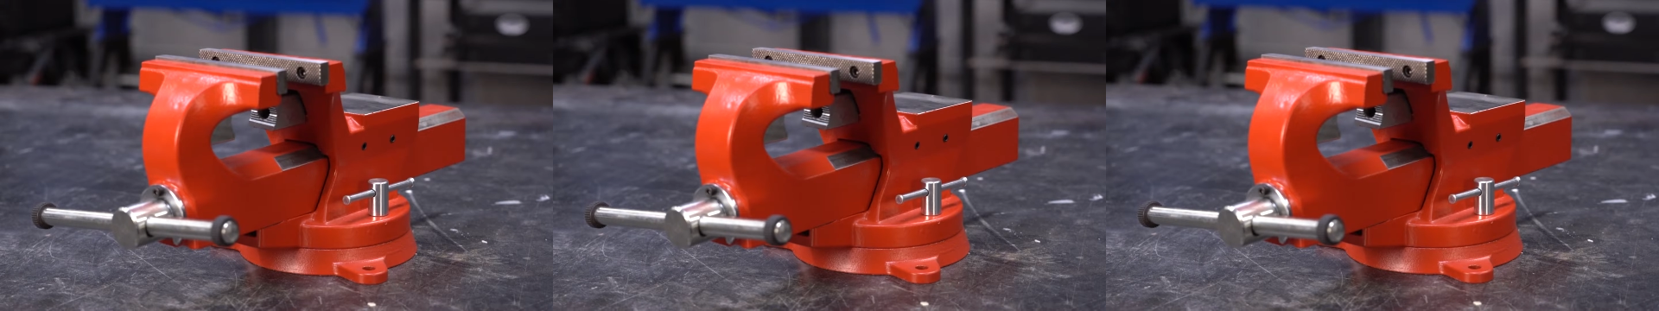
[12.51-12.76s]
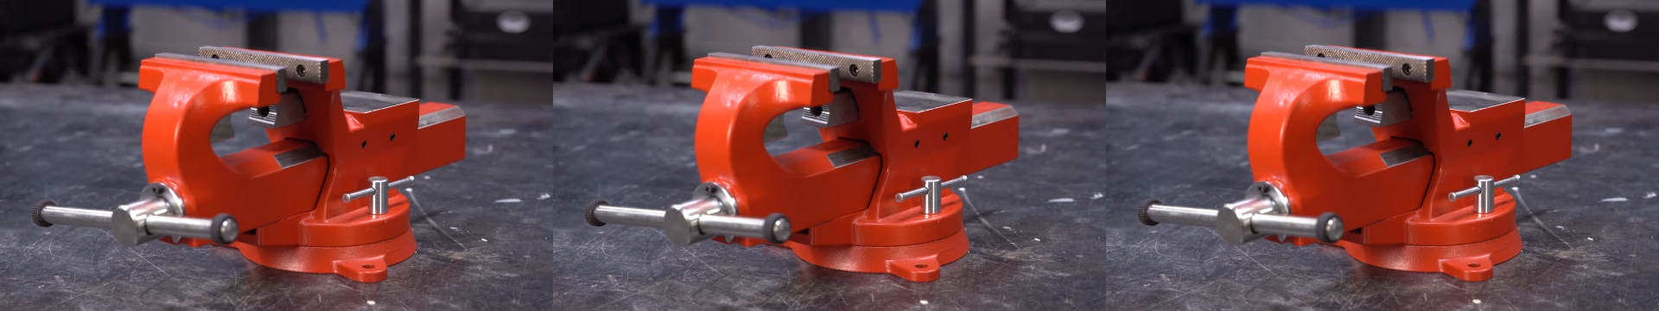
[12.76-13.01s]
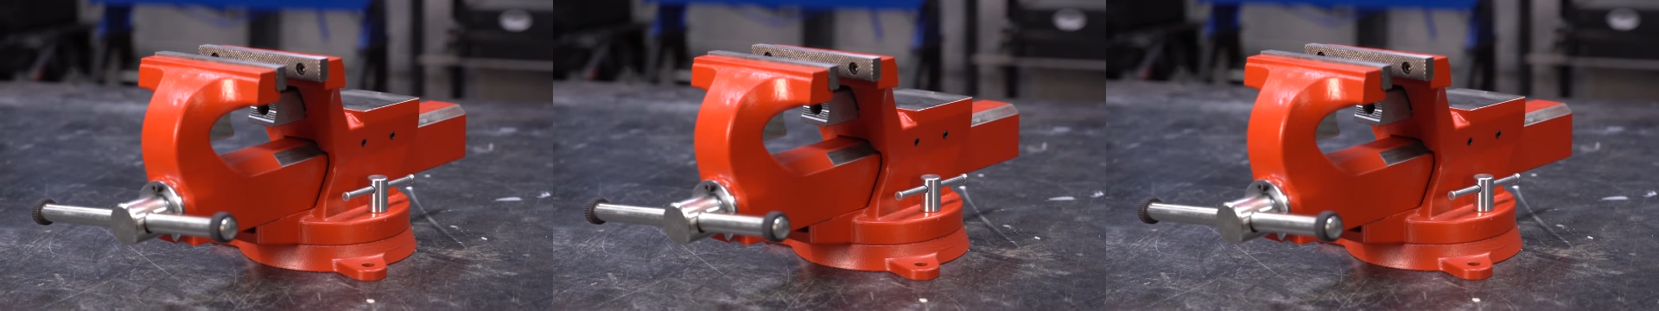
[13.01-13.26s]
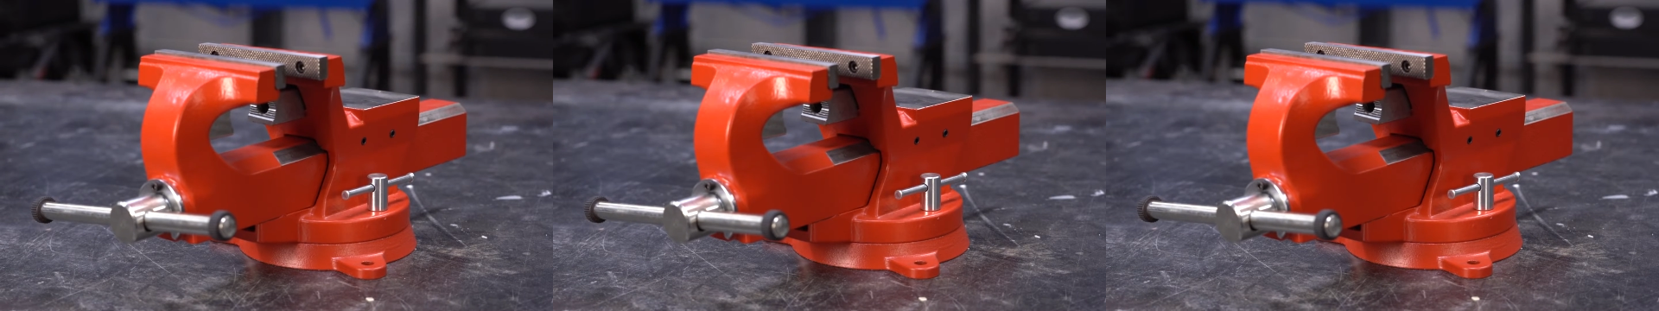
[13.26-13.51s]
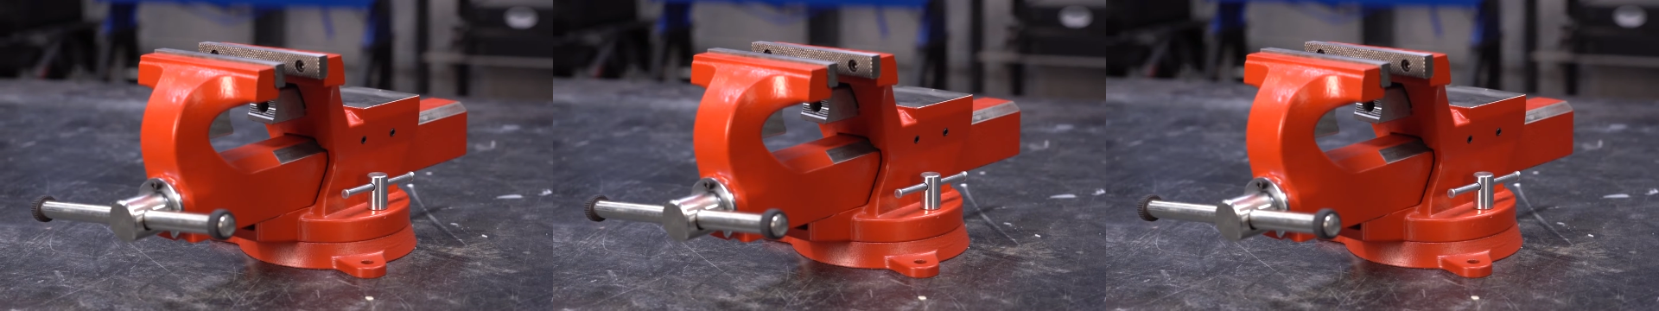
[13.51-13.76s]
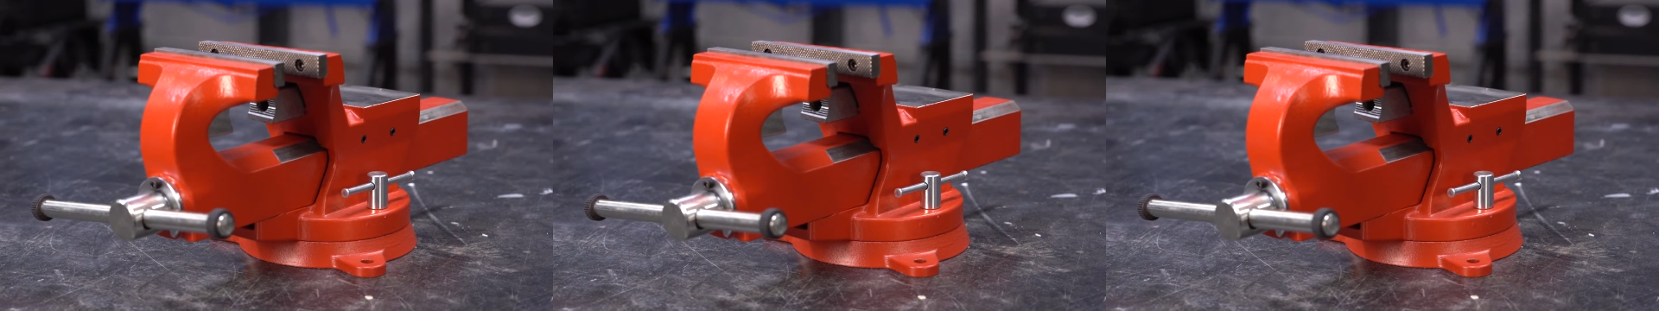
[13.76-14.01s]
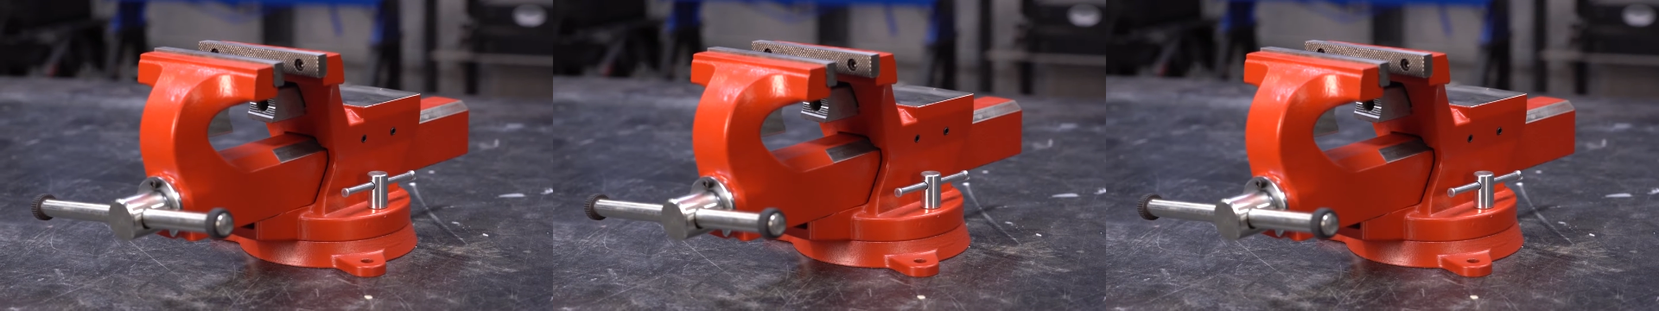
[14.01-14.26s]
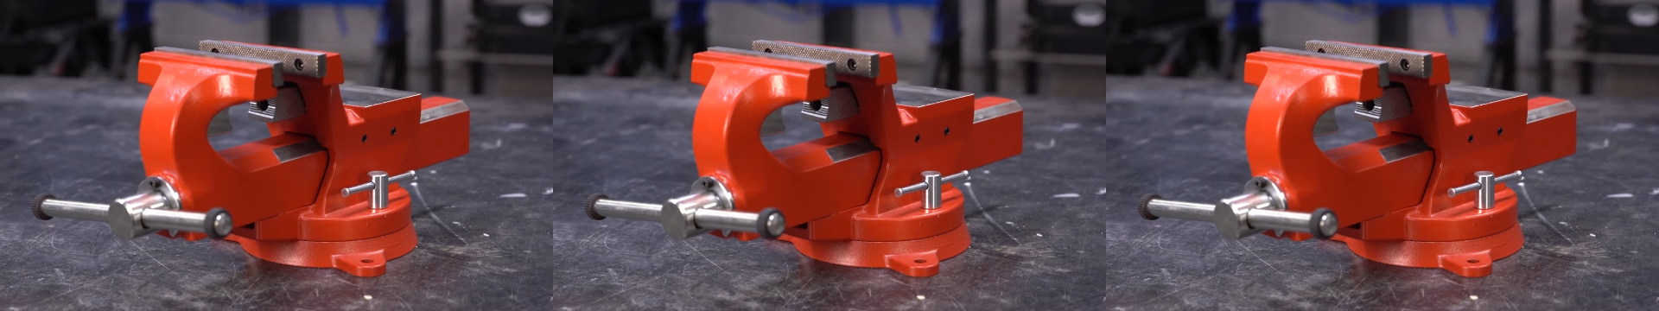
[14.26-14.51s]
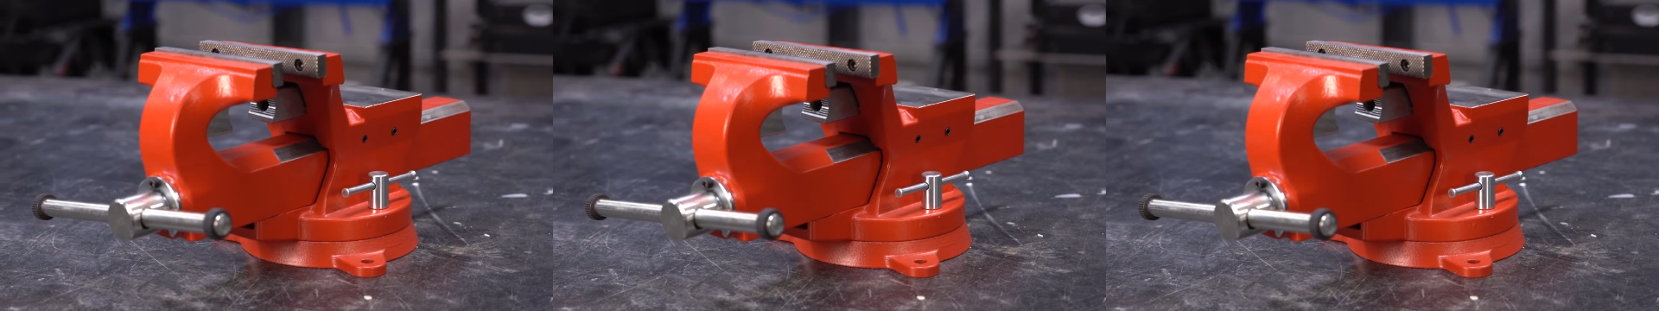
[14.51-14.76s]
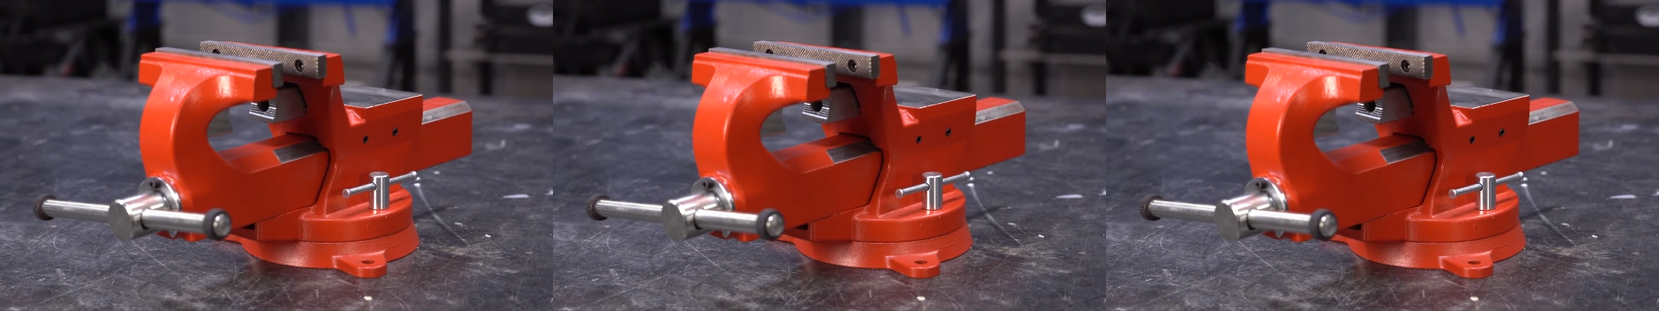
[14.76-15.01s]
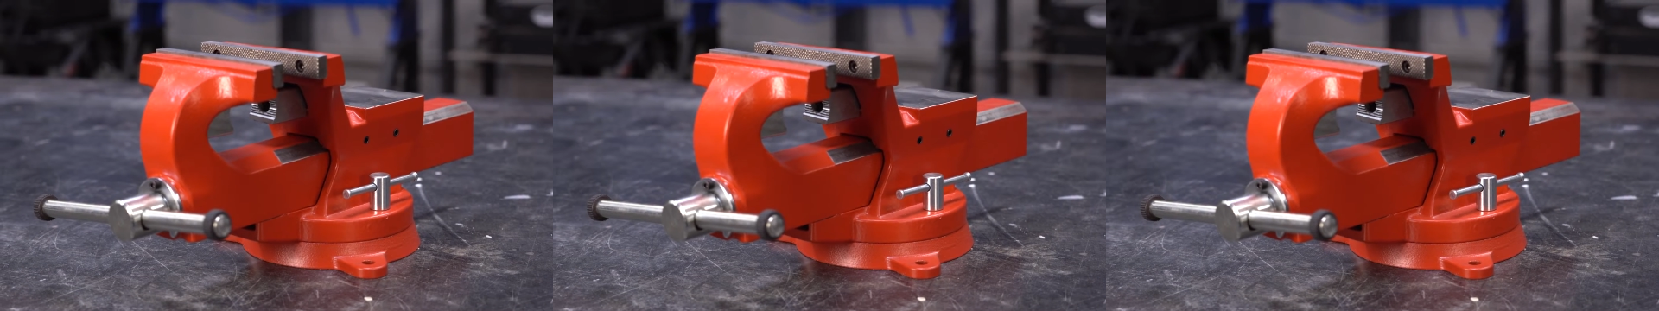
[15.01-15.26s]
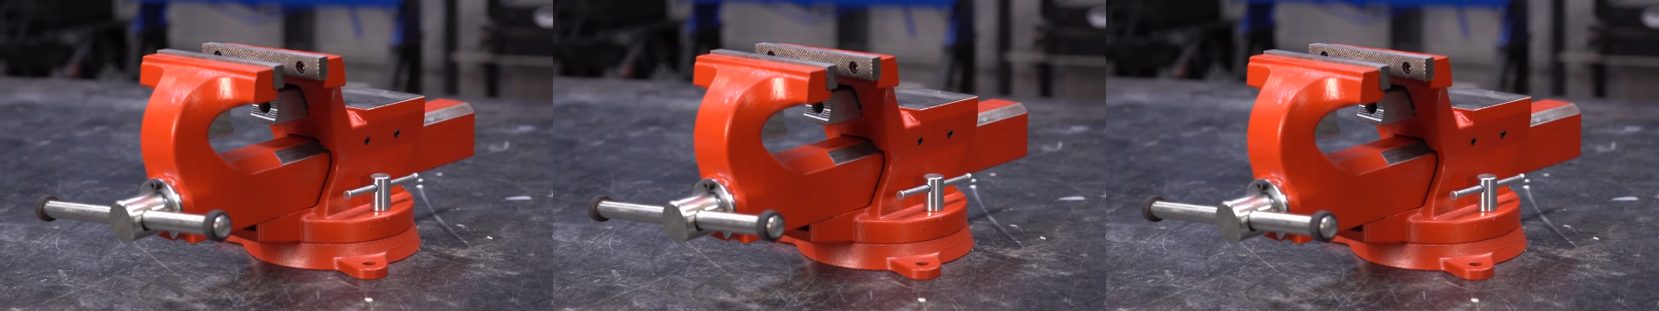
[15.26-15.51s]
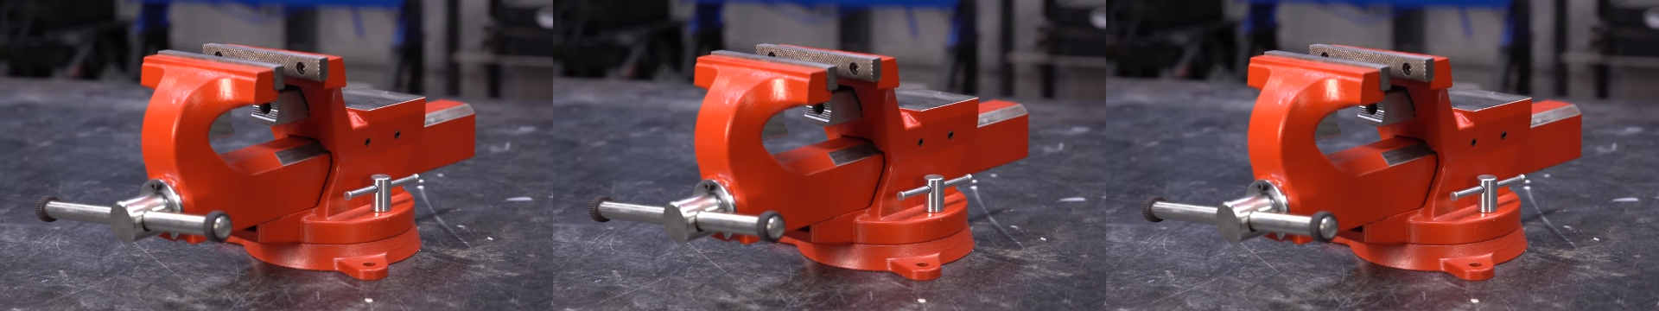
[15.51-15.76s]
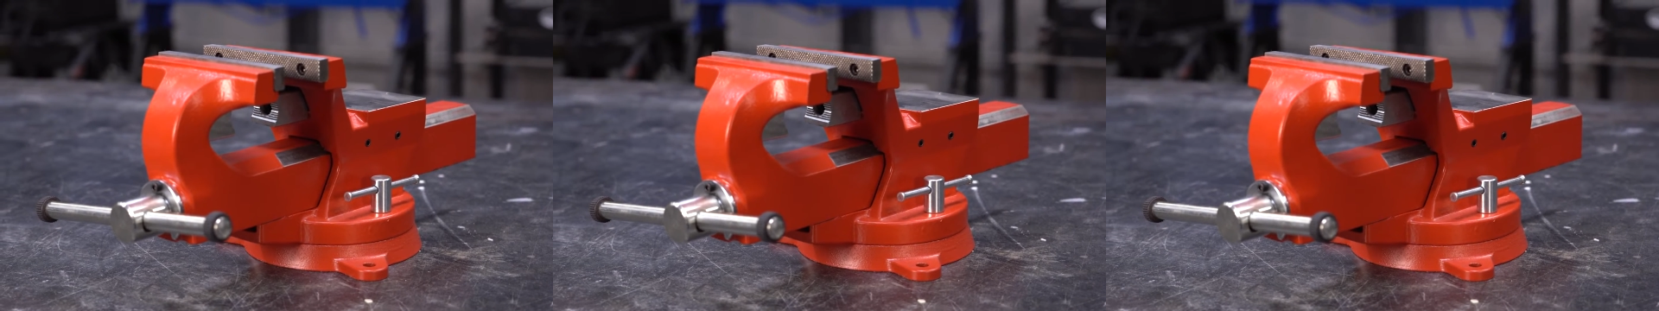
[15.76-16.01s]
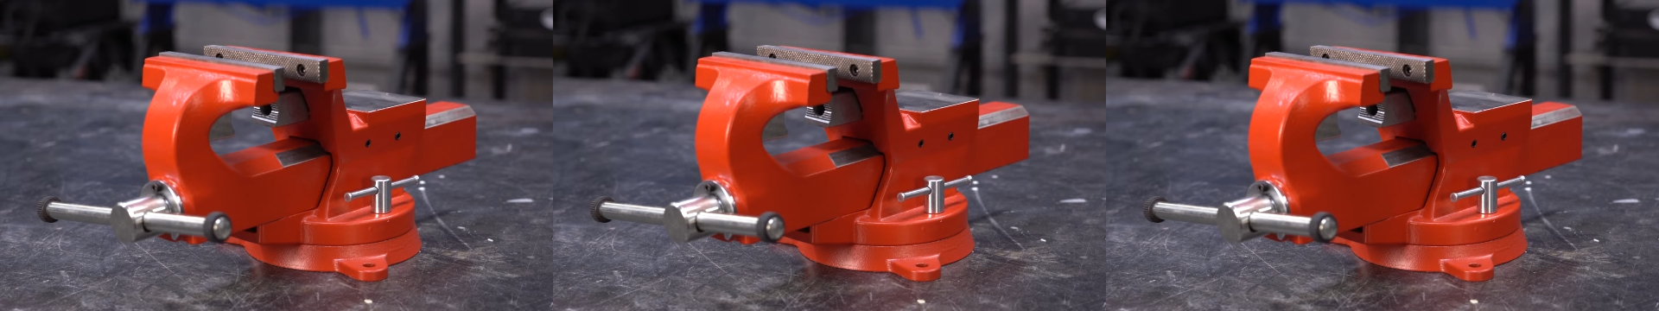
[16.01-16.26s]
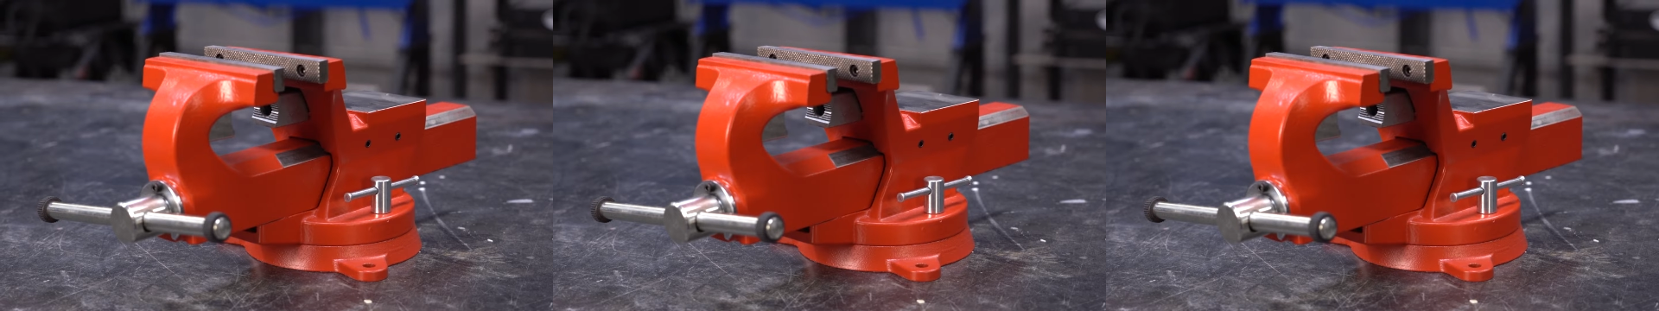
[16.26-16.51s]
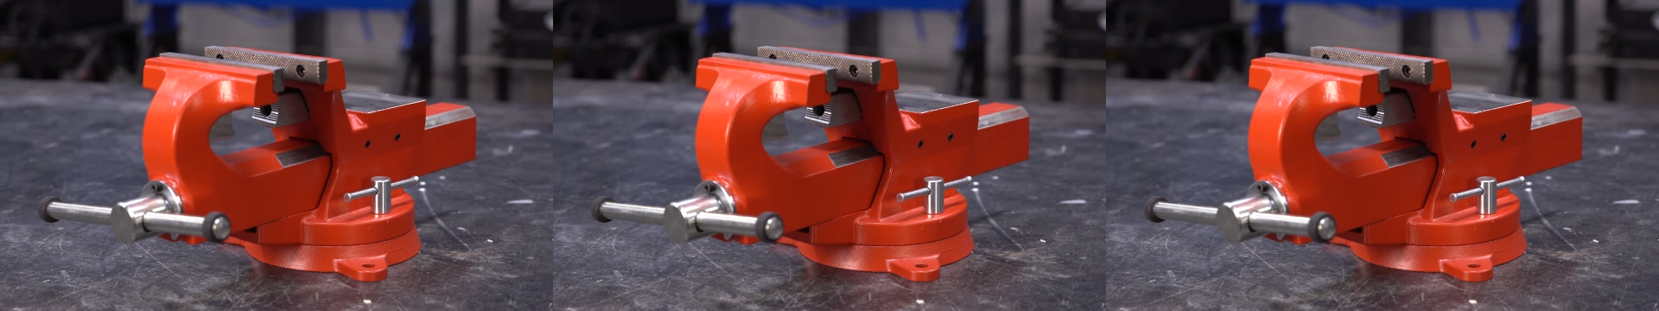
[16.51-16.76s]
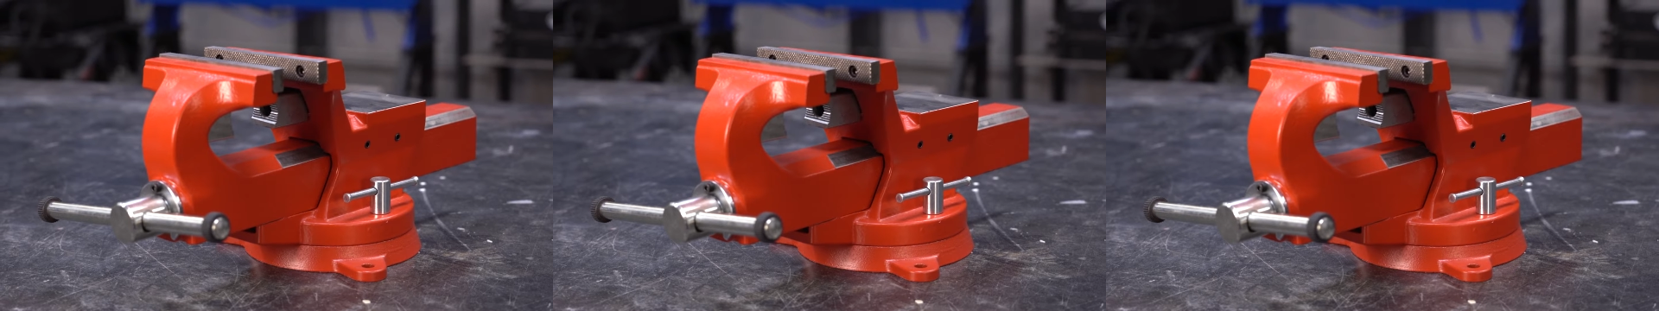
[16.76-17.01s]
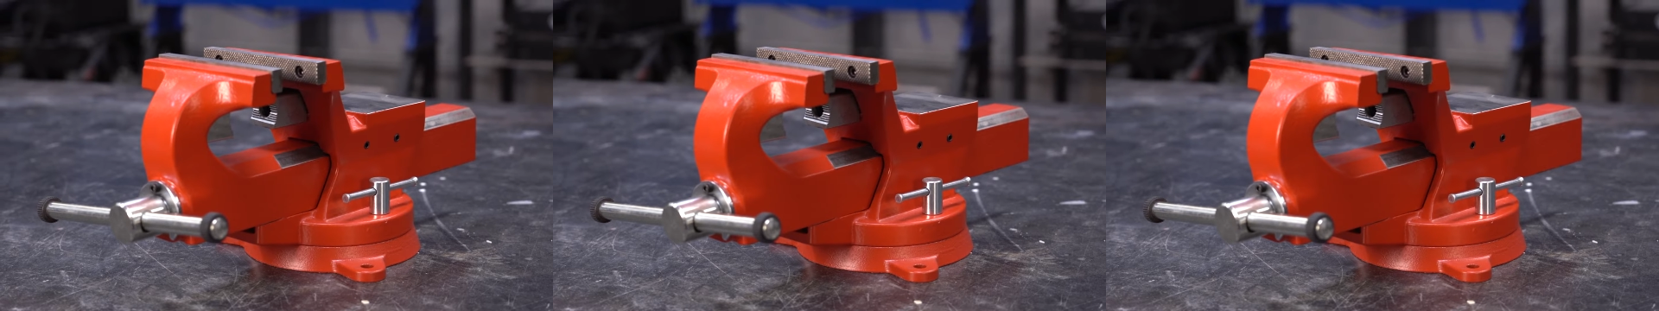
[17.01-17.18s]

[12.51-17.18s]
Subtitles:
(no speaker visible)